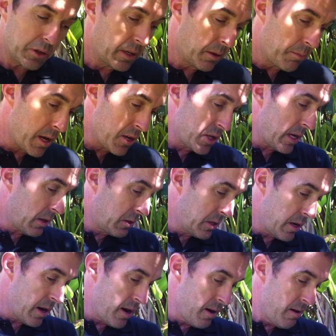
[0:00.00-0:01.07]
treated mesh out
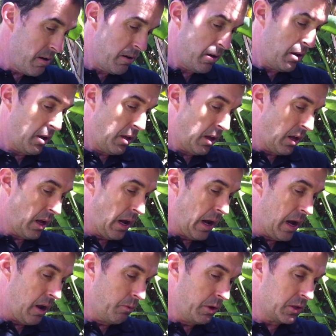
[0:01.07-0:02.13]
there.
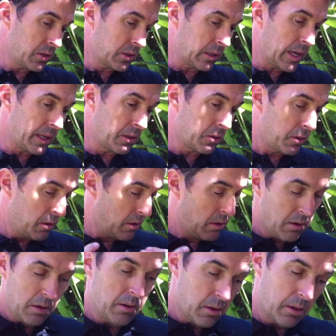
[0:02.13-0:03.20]
We just like
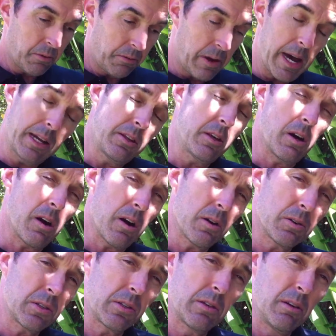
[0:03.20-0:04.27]
the fact that
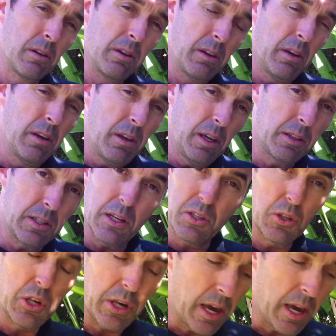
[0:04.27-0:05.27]
ours, it doesn't